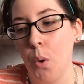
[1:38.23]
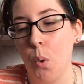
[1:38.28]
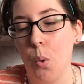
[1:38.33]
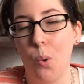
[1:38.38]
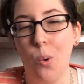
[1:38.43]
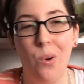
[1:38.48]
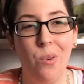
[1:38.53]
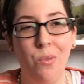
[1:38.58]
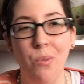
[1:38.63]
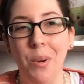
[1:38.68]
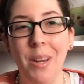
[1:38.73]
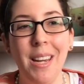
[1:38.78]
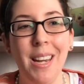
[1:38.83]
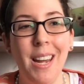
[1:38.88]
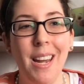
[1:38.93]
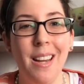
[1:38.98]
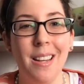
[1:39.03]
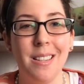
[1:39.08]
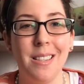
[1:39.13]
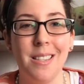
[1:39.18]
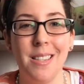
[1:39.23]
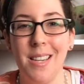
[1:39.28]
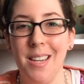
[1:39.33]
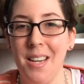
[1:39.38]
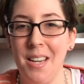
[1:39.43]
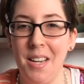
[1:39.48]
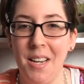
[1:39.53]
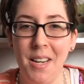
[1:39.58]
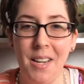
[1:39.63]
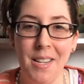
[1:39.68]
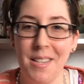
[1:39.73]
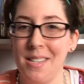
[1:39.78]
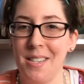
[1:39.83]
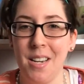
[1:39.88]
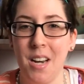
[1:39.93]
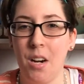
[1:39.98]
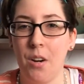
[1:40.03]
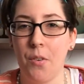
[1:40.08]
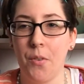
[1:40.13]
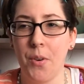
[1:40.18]
well, if we can't see it, it's
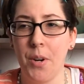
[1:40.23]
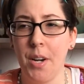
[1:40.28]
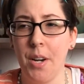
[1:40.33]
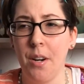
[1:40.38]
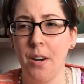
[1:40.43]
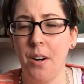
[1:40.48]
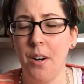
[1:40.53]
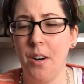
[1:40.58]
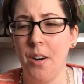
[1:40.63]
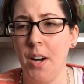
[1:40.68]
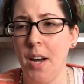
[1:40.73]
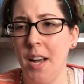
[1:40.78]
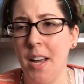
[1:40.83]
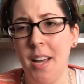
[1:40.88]
not real.